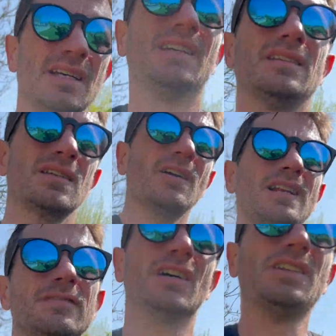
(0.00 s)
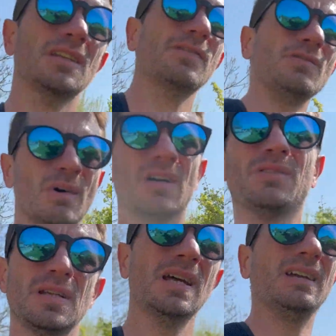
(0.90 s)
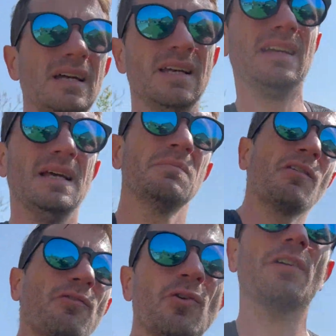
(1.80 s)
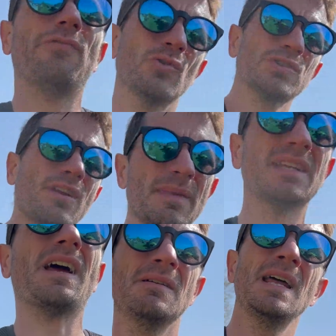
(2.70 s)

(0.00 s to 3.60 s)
So I'll leave it another few miles before I force something down.